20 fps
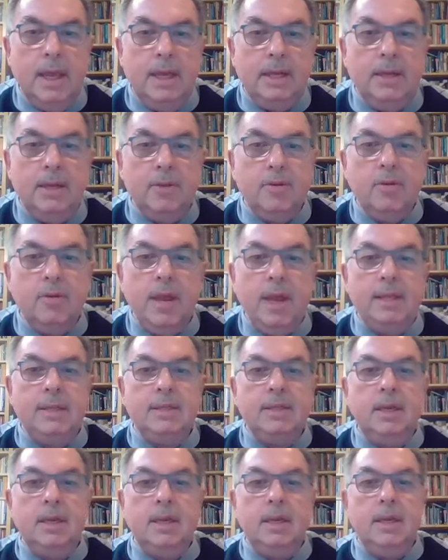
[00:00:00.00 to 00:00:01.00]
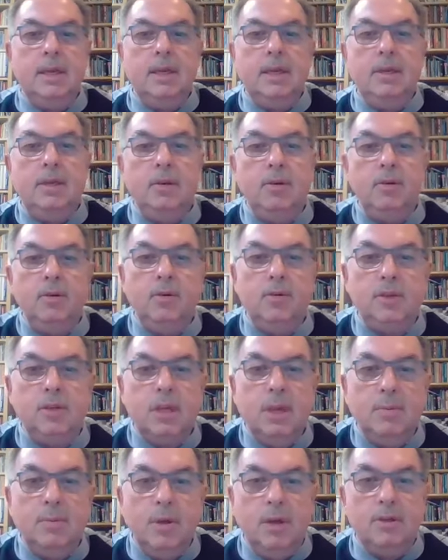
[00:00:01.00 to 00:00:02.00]
And it creates a
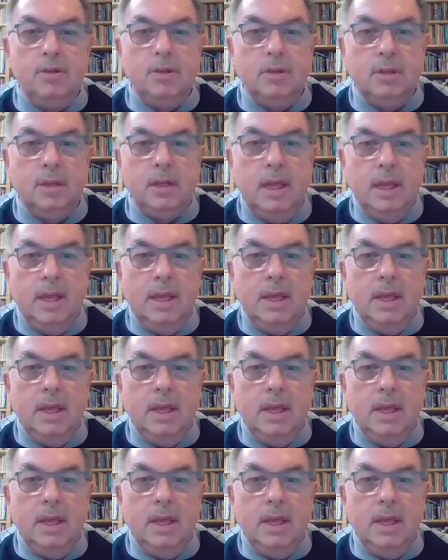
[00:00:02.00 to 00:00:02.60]
huge commotion.